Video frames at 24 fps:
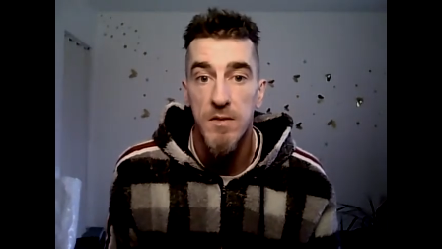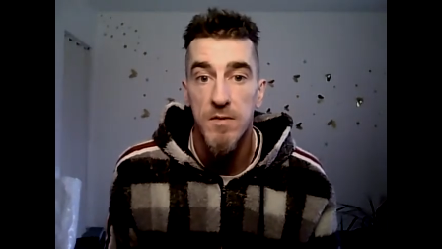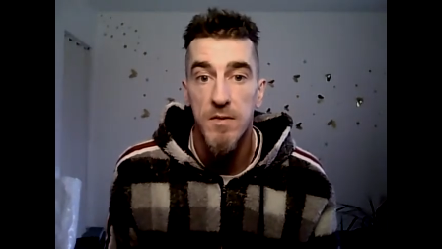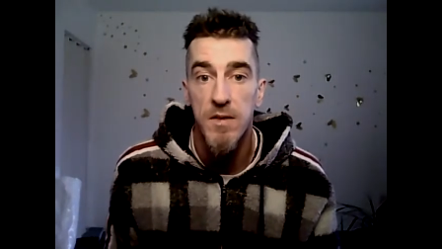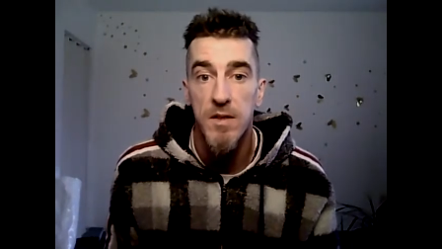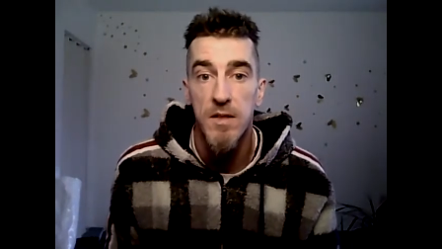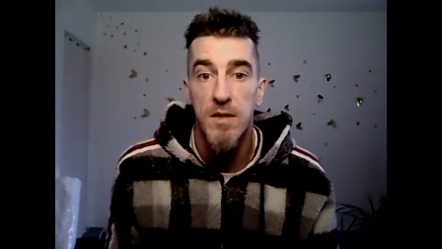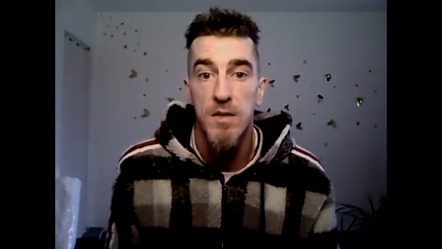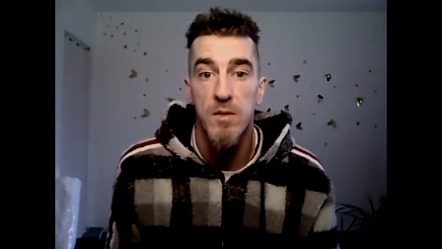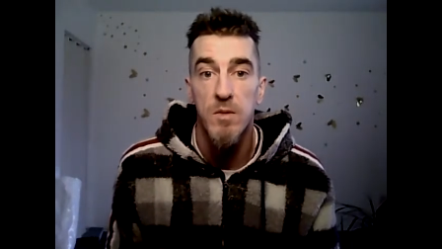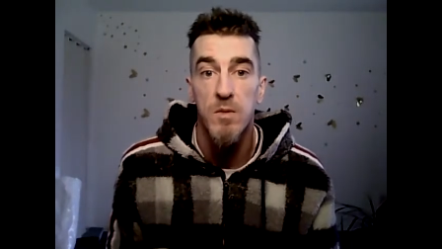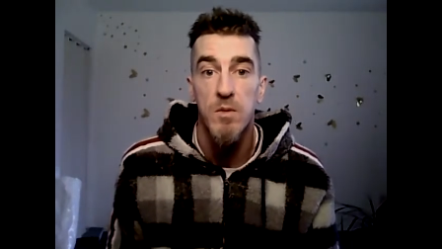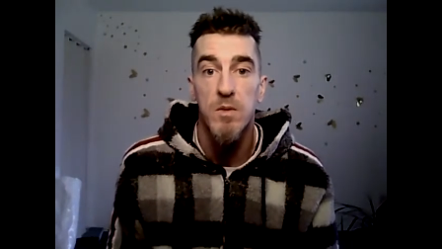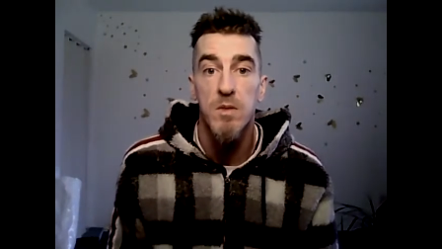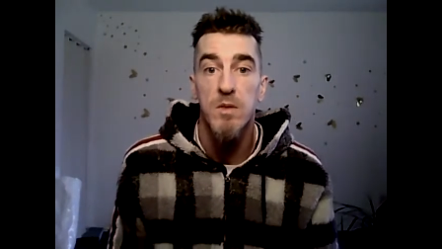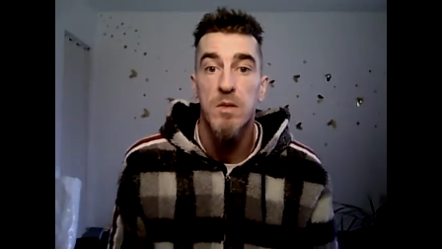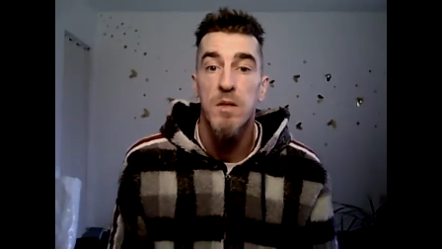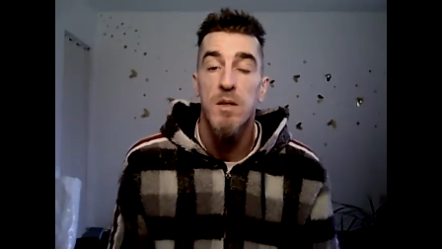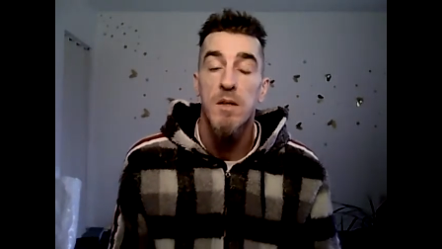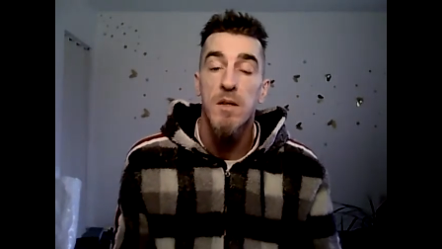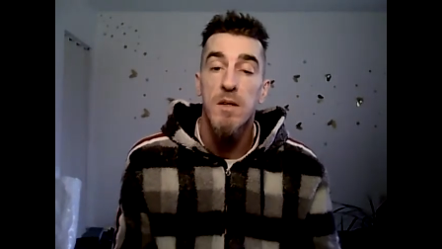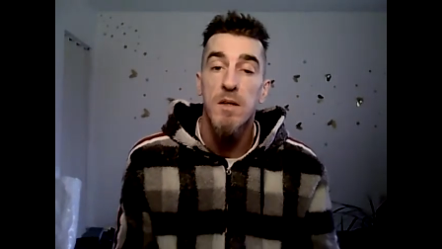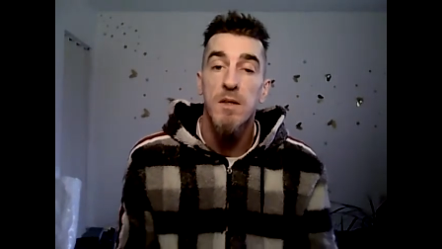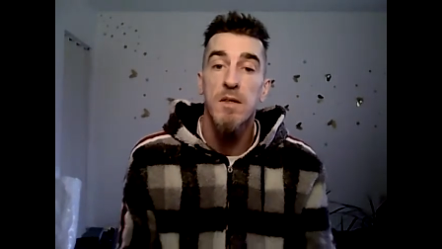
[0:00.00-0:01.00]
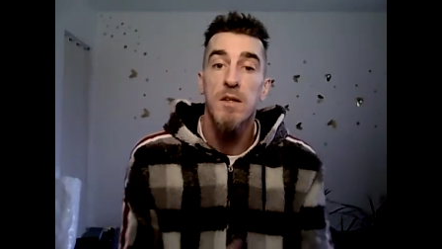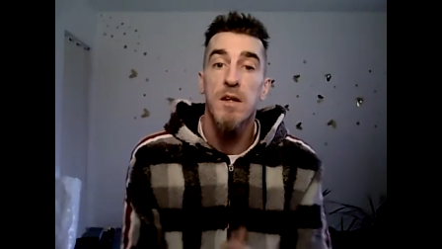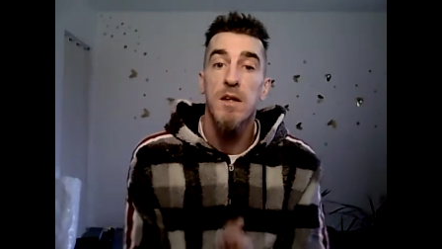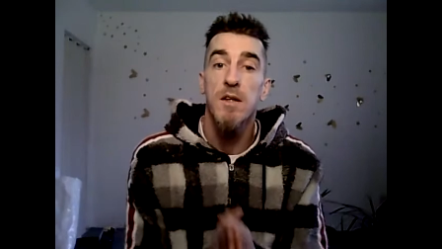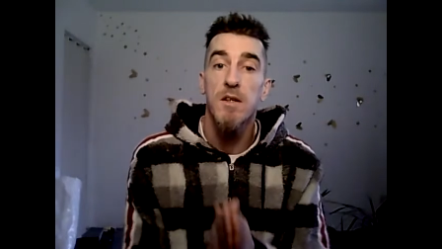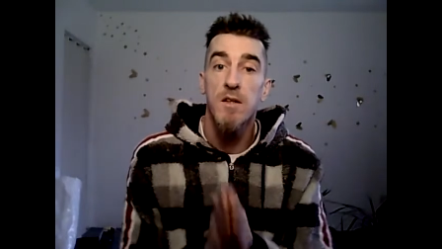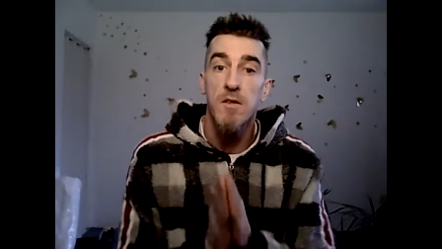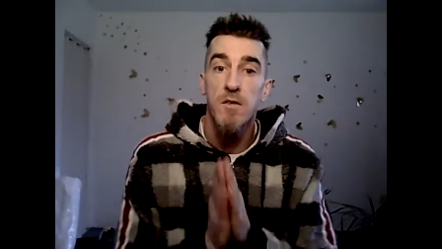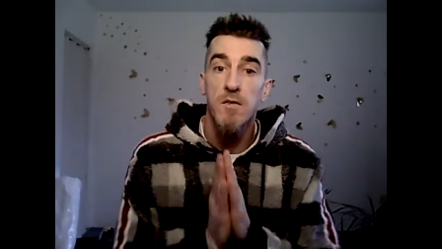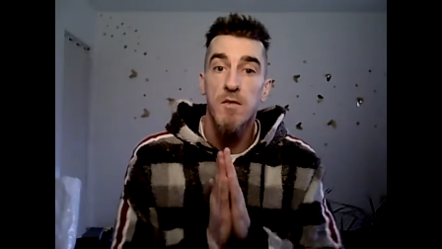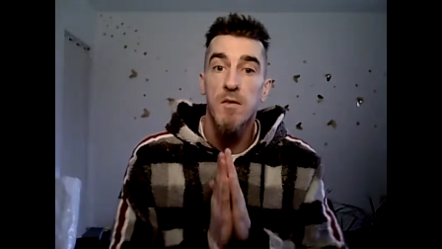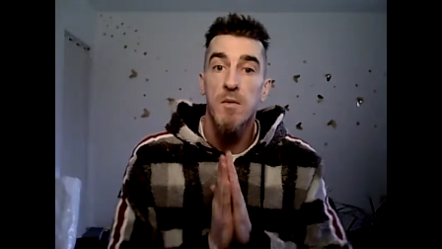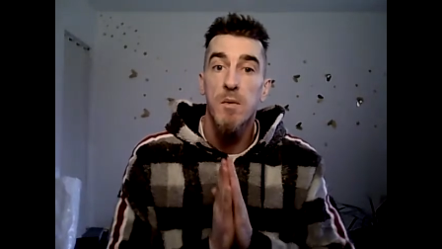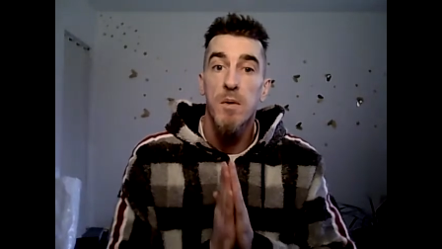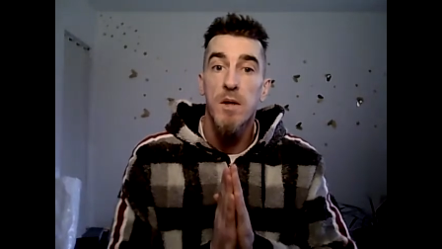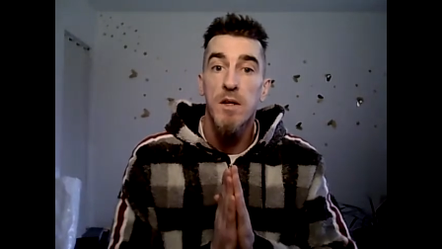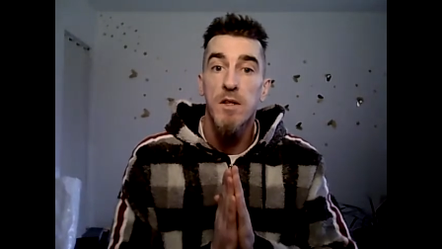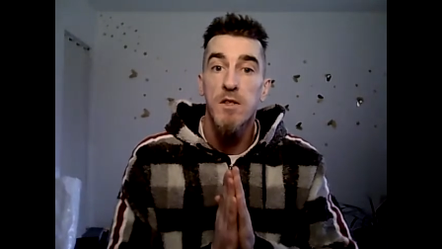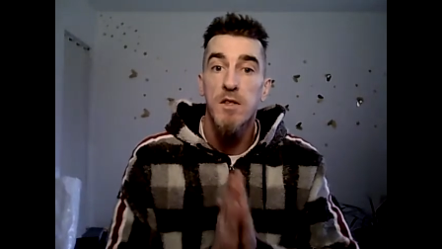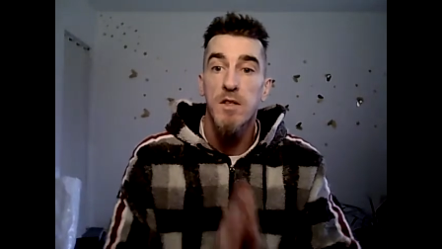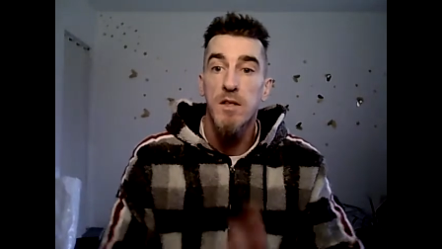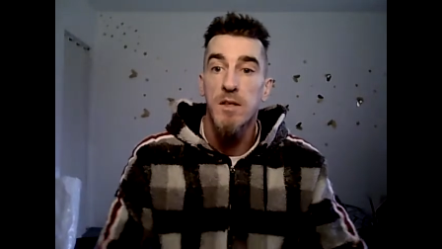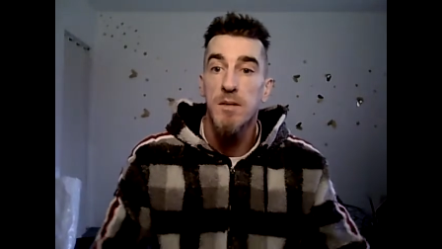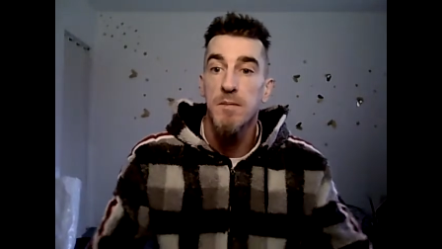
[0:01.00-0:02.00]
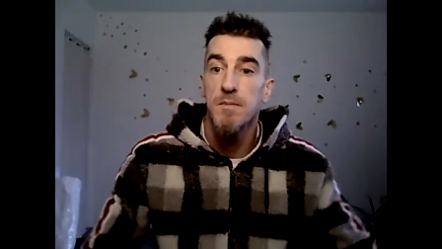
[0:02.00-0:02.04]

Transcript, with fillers: videos. Thank you for watching.